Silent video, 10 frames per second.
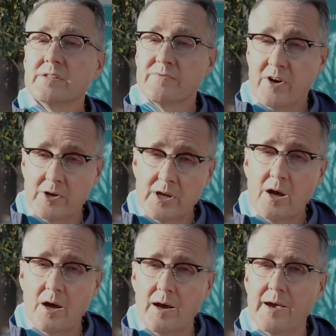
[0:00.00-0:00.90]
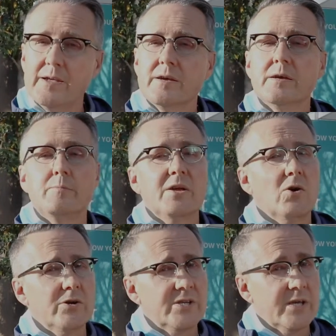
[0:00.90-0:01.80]
is very high. It can be
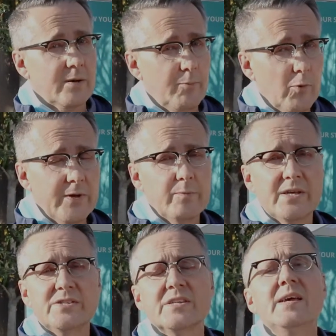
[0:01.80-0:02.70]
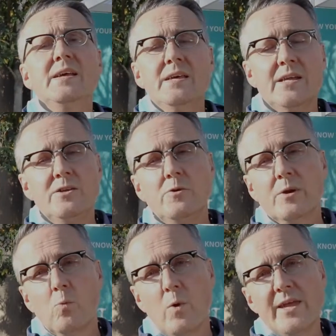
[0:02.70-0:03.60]
hard to get appointments and you
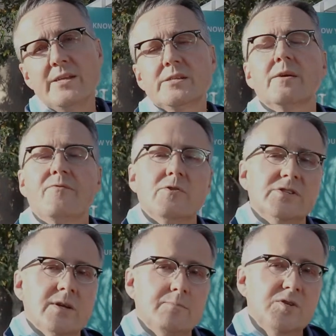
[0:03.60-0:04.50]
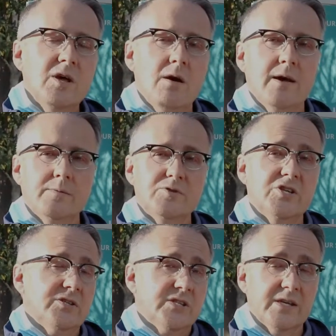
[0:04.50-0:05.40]
can wait for some time
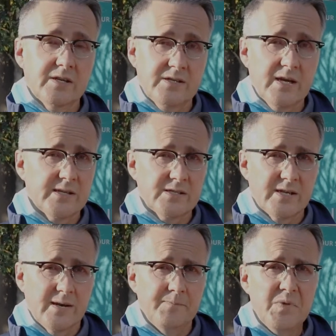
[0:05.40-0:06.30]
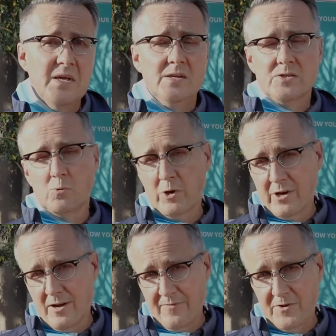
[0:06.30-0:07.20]
just to get tested. So we're
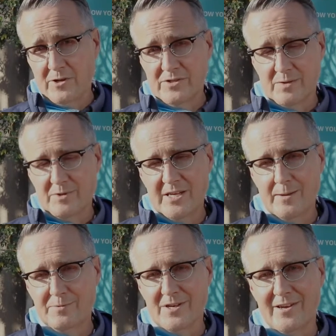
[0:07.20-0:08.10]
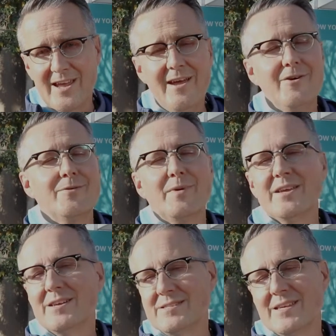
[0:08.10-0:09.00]
going to offer you some tips on how to make
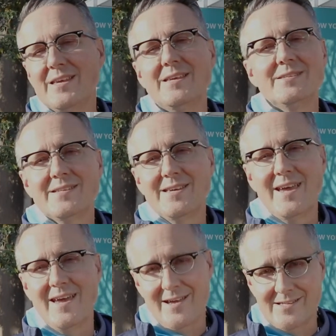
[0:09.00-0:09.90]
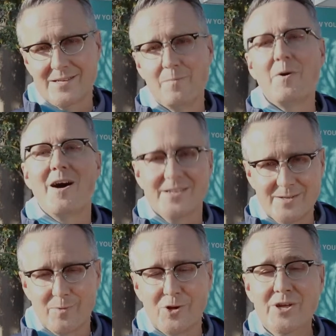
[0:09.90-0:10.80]
it as easy as
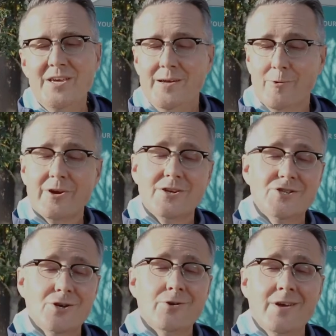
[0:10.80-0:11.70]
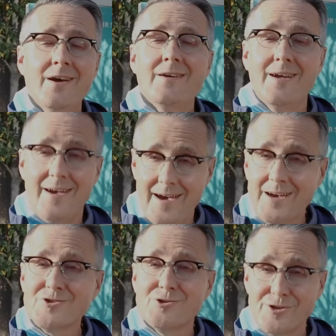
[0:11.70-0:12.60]
possible, and we're going to show you how to
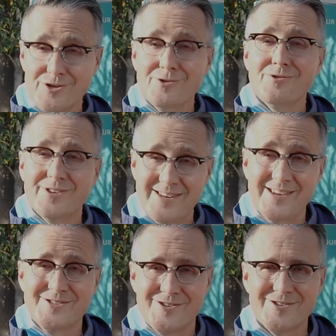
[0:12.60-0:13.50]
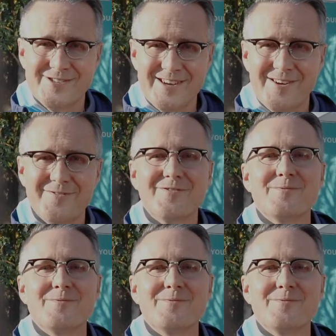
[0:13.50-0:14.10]
actually do the test yourself.